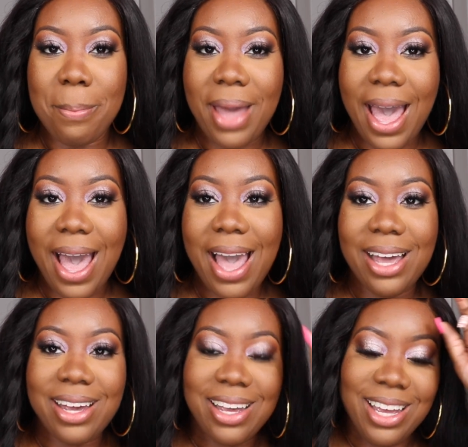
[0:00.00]

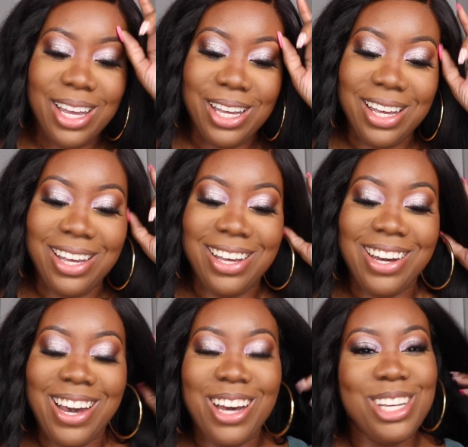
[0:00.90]
back.
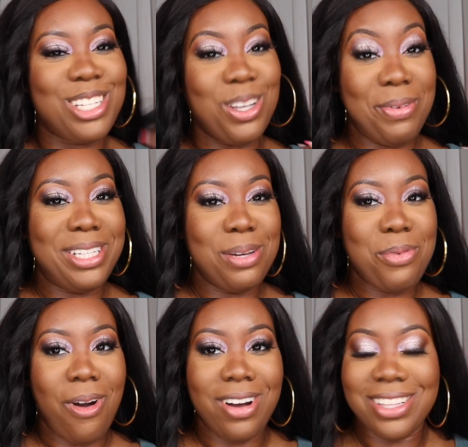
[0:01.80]
So we did
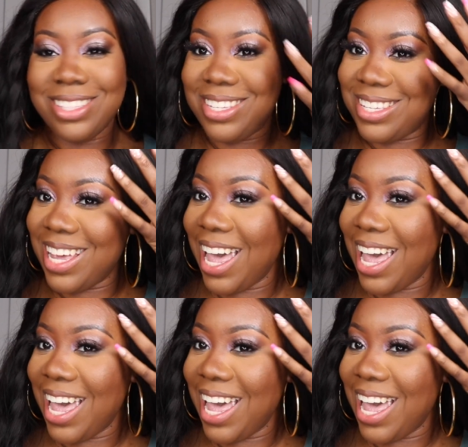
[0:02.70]
bronze.